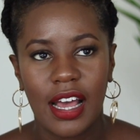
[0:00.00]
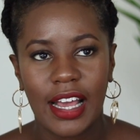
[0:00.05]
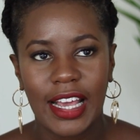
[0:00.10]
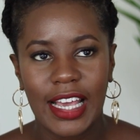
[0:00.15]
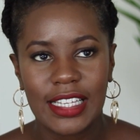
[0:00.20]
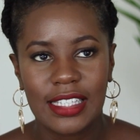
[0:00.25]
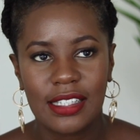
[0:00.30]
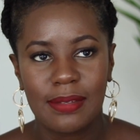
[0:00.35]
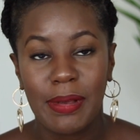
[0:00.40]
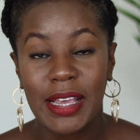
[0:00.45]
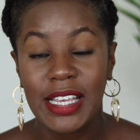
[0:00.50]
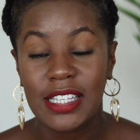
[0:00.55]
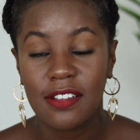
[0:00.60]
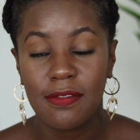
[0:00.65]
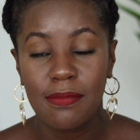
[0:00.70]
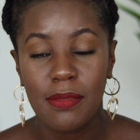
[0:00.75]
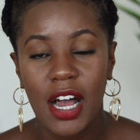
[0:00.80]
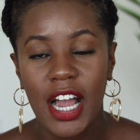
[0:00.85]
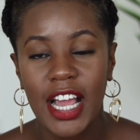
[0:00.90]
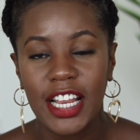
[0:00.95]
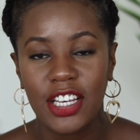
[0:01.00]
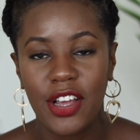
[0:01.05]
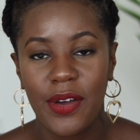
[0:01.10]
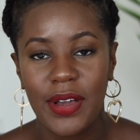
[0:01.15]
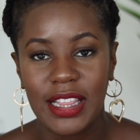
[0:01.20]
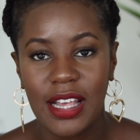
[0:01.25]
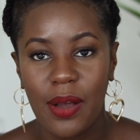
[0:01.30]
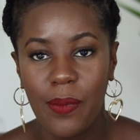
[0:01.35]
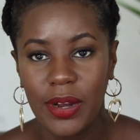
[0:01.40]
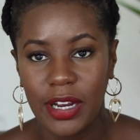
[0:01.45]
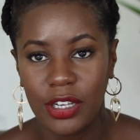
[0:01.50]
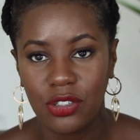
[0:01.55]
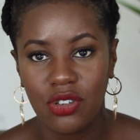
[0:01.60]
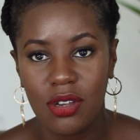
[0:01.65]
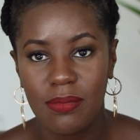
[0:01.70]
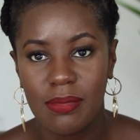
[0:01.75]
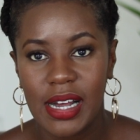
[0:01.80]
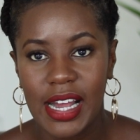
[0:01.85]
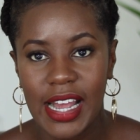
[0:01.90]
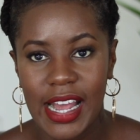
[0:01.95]
I guess, peace of mind knowing that when I
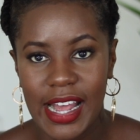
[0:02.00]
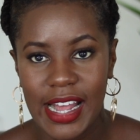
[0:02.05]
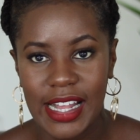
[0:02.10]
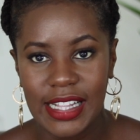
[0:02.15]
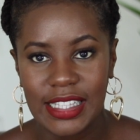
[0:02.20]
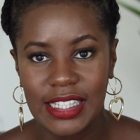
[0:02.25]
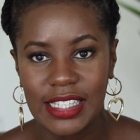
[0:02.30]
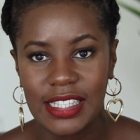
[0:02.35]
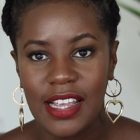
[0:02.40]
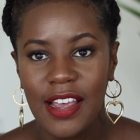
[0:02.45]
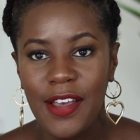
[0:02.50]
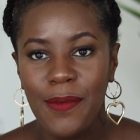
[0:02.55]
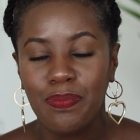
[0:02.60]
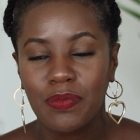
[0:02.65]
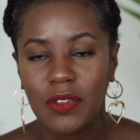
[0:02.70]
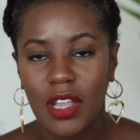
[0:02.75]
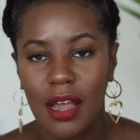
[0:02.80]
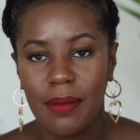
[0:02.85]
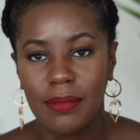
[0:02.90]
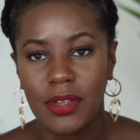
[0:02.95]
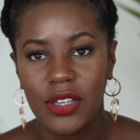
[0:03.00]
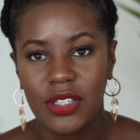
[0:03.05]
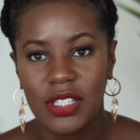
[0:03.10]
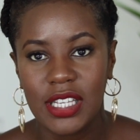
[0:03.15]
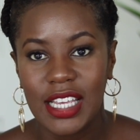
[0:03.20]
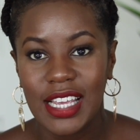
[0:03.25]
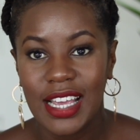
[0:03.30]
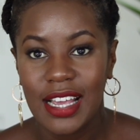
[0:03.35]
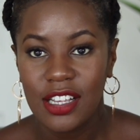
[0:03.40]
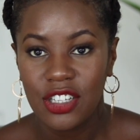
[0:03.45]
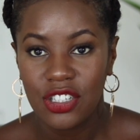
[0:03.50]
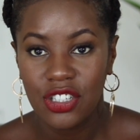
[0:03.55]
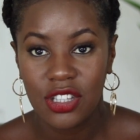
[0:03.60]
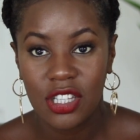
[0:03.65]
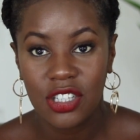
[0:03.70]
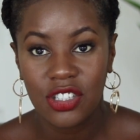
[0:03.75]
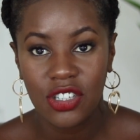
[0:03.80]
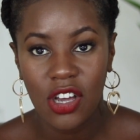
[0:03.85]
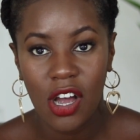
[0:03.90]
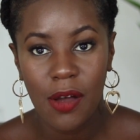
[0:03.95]
trim my ends, I'm using
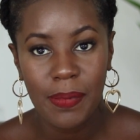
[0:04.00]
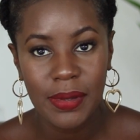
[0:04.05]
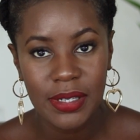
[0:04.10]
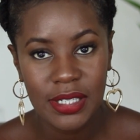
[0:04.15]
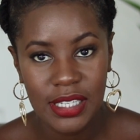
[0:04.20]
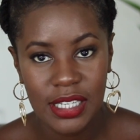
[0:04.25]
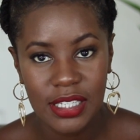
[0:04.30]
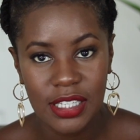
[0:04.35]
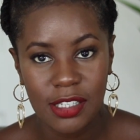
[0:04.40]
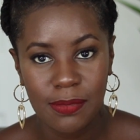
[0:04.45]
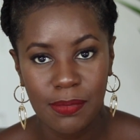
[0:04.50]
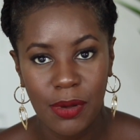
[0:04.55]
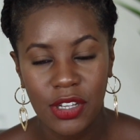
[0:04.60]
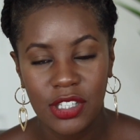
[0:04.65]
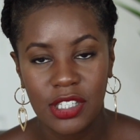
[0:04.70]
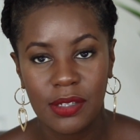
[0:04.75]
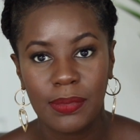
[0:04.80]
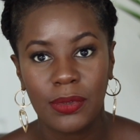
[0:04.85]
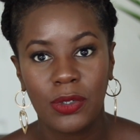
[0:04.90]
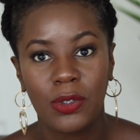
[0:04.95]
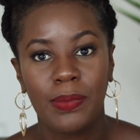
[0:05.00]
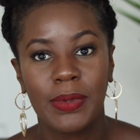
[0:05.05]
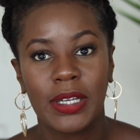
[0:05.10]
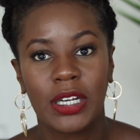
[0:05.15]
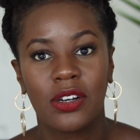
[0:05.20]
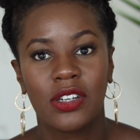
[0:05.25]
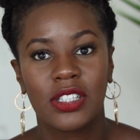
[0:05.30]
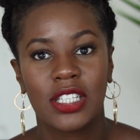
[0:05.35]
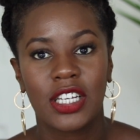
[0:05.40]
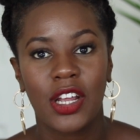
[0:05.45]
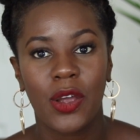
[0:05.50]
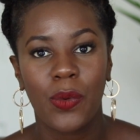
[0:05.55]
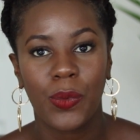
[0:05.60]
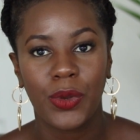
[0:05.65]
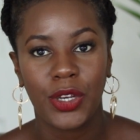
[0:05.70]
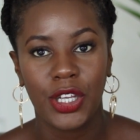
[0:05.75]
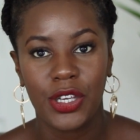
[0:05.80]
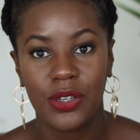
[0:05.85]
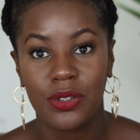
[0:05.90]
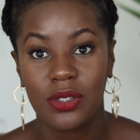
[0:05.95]
the sharpest scissors possible, because I don't
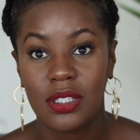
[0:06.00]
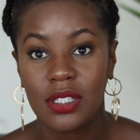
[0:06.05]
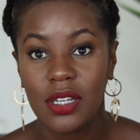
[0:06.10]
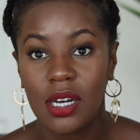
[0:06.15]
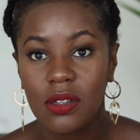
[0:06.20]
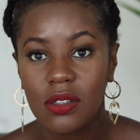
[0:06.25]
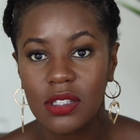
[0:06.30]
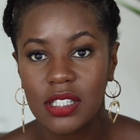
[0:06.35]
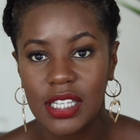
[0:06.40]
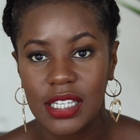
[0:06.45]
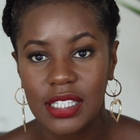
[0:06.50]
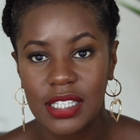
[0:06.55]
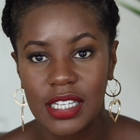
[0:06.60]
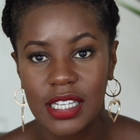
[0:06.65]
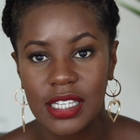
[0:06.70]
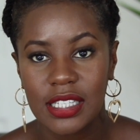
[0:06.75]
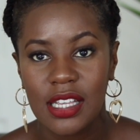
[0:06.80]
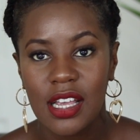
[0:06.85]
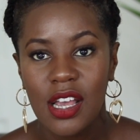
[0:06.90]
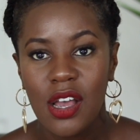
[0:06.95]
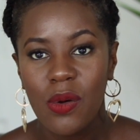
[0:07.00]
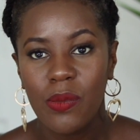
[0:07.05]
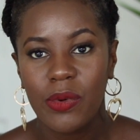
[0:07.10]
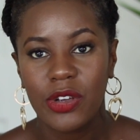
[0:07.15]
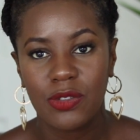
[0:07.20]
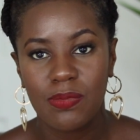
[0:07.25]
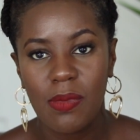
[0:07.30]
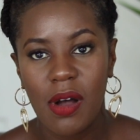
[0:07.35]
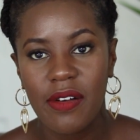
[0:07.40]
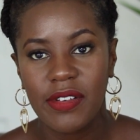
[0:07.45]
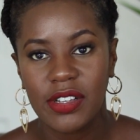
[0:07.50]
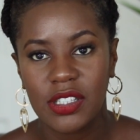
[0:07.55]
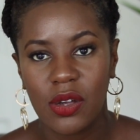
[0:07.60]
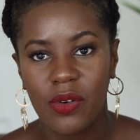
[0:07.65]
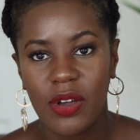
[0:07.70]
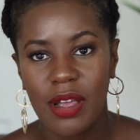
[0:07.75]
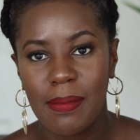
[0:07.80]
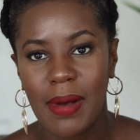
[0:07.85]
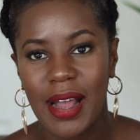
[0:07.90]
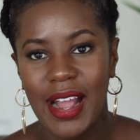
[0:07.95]
want to use dull scissors, which might
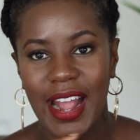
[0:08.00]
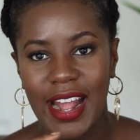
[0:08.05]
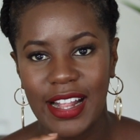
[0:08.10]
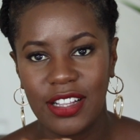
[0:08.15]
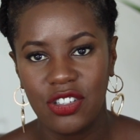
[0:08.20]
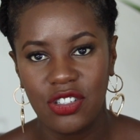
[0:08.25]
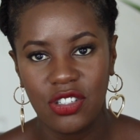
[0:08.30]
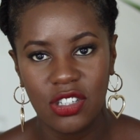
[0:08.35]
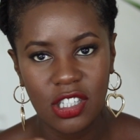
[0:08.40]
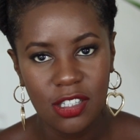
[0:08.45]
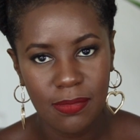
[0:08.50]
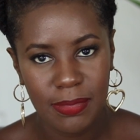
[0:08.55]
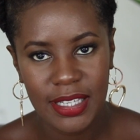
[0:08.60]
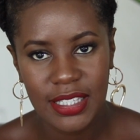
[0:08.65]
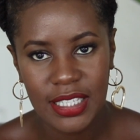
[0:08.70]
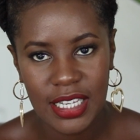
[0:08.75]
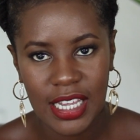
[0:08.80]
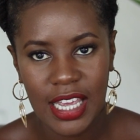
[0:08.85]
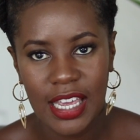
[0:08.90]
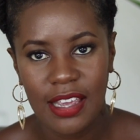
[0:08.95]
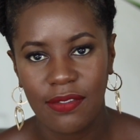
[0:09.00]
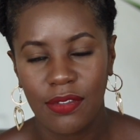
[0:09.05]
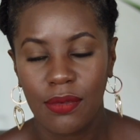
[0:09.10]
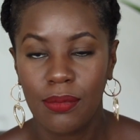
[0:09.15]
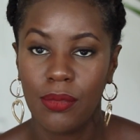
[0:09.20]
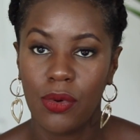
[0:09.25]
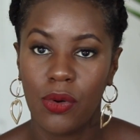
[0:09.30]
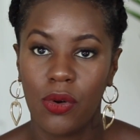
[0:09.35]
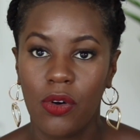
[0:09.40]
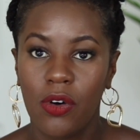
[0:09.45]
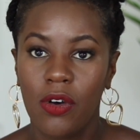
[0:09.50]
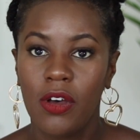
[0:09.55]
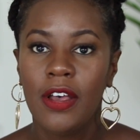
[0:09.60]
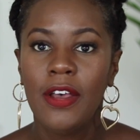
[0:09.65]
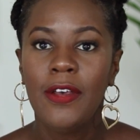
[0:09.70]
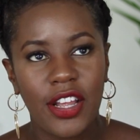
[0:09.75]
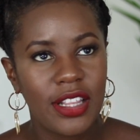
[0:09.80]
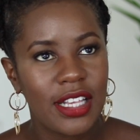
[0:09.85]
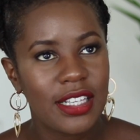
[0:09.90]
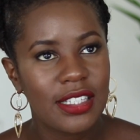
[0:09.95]
result in my ends just splitting even more.
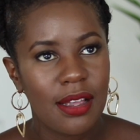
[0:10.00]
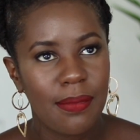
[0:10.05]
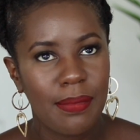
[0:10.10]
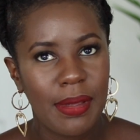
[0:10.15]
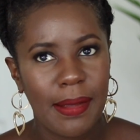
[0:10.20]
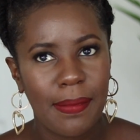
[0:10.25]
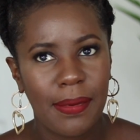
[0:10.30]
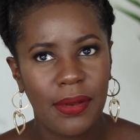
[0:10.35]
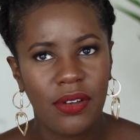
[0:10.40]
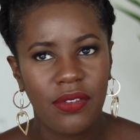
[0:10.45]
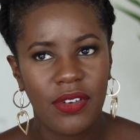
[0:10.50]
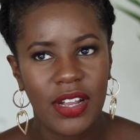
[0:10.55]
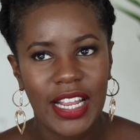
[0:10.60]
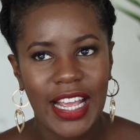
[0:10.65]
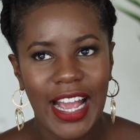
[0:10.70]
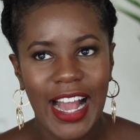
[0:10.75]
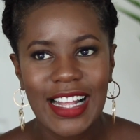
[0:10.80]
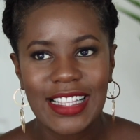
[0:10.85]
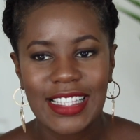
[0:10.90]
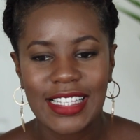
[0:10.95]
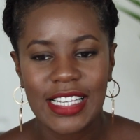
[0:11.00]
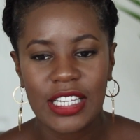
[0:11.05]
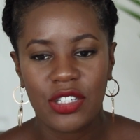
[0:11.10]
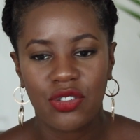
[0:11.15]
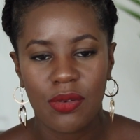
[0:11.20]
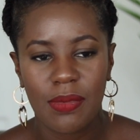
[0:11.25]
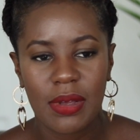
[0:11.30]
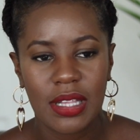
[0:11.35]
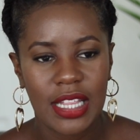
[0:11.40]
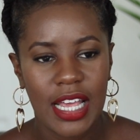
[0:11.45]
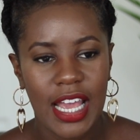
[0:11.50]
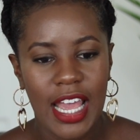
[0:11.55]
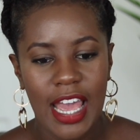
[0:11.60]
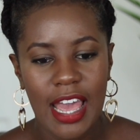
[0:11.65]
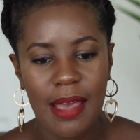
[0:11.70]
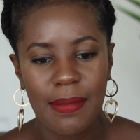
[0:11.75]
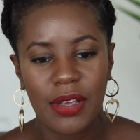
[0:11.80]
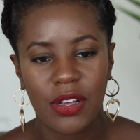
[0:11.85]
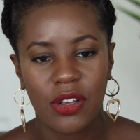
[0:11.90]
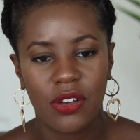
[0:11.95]
I know that some people are really anti-trimming their
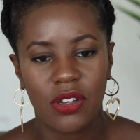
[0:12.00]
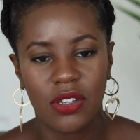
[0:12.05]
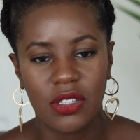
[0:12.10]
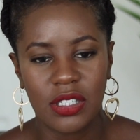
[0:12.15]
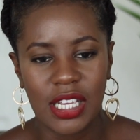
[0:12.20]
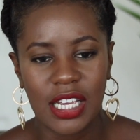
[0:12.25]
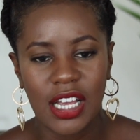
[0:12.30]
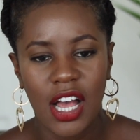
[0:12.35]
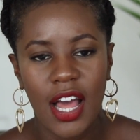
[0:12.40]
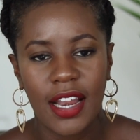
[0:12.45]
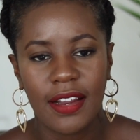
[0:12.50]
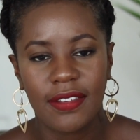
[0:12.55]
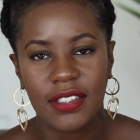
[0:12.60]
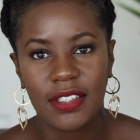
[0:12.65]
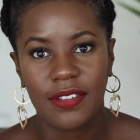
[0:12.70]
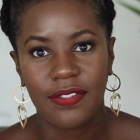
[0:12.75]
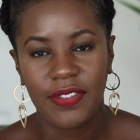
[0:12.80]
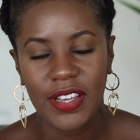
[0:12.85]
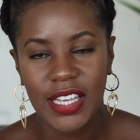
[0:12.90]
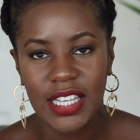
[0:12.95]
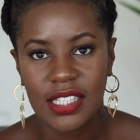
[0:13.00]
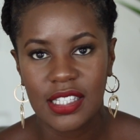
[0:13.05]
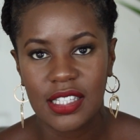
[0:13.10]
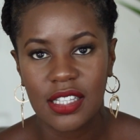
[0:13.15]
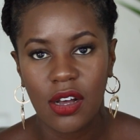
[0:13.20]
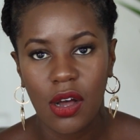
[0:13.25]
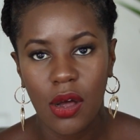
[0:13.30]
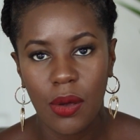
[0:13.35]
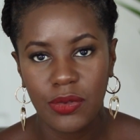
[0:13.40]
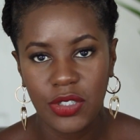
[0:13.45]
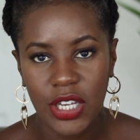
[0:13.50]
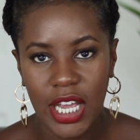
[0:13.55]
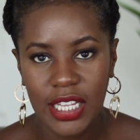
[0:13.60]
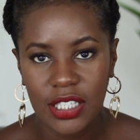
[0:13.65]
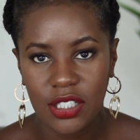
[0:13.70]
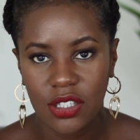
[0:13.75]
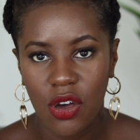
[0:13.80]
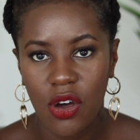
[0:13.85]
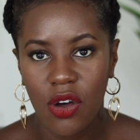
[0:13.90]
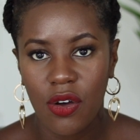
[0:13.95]
hair because it kind of defeats the
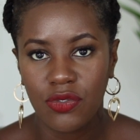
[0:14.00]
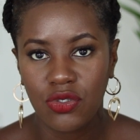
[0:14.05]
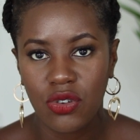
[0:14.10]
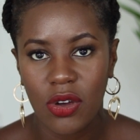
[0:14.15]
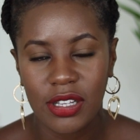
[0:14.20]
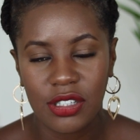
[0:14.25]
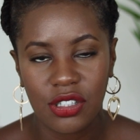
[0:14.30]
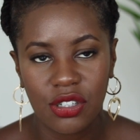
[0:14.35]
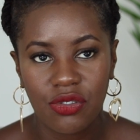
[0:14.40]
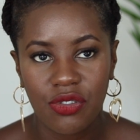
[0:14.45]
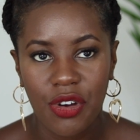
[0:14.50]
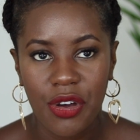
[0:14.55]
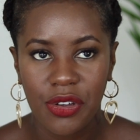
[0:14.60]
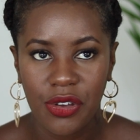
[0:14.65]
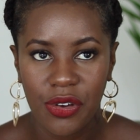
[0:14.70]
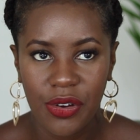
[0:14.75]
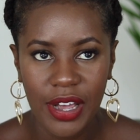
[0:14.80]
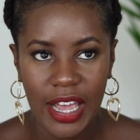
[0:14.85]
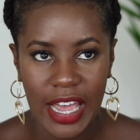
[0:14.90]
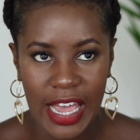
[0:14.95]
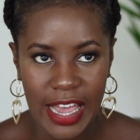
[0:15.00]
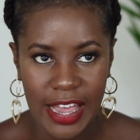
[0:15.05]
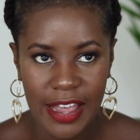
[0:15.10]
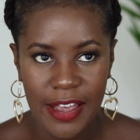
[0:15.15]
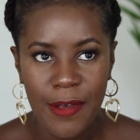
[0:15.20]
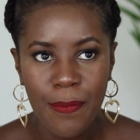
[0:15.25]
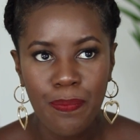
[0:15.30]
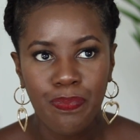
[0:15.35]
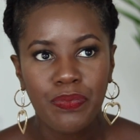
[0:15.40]
object of trying to grow your hair.